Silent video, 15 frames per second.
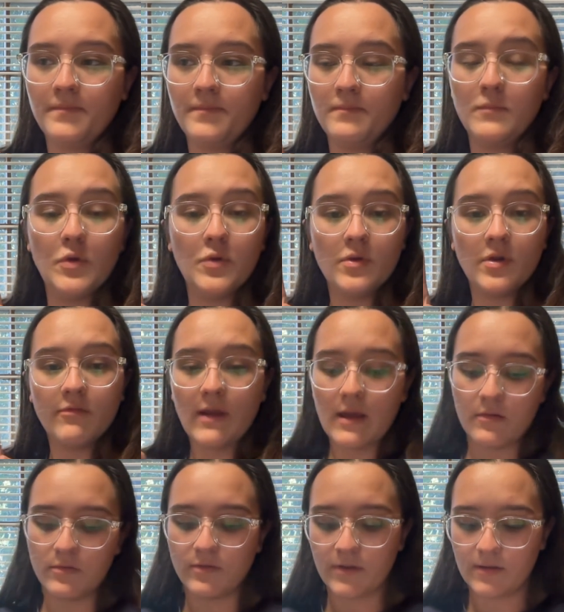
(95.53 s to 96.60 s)
moon
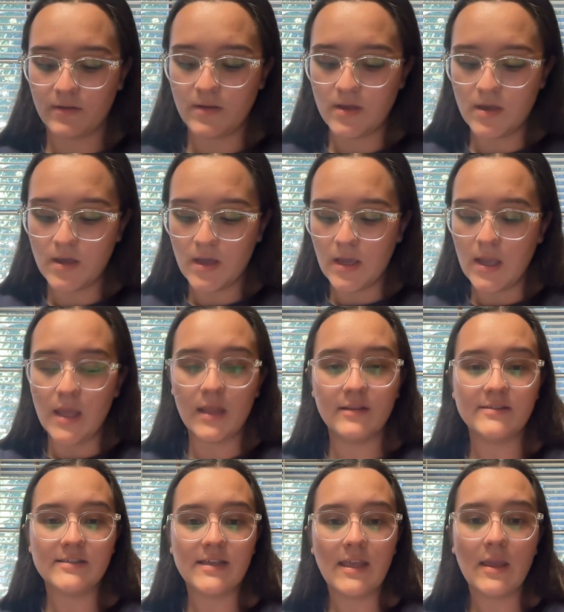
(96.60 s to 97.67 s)
around and
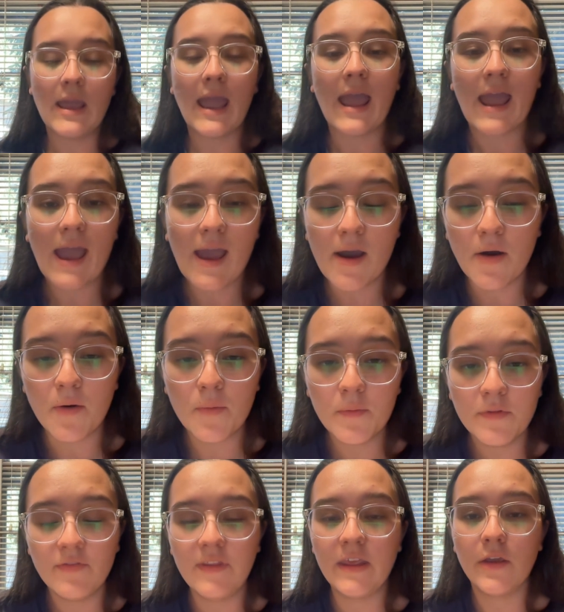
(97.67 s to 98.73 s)
see how
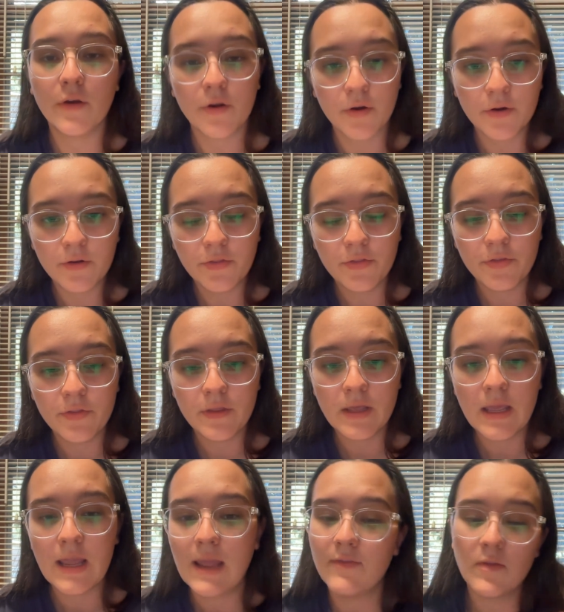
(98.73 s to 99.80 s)
the earth
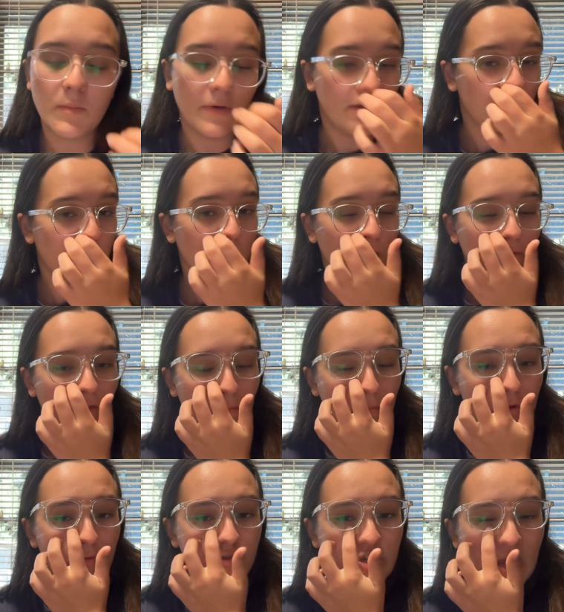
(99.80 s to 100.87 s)
and the placement of the
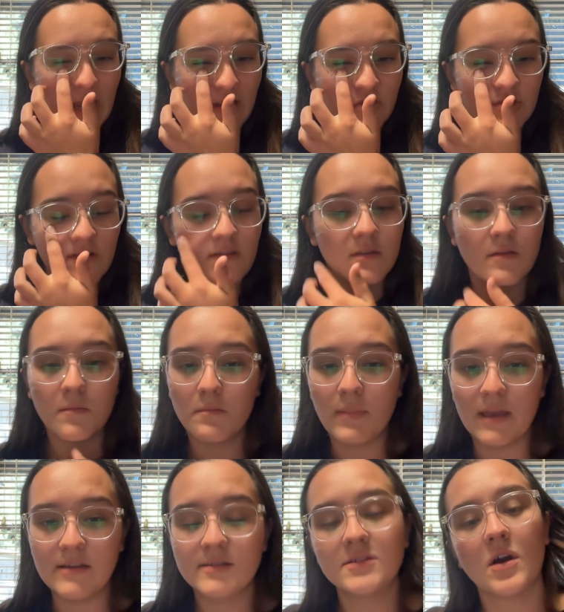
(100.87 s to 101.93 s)
moon changes
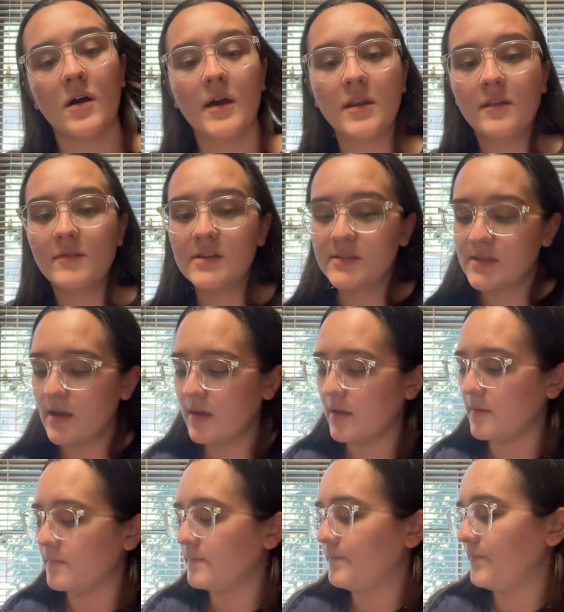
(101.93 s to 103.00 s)
based on the
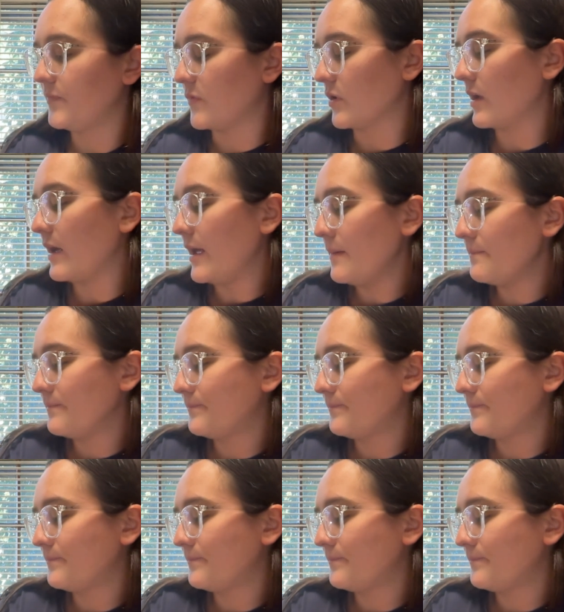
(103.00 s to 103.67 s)
sun. Okay?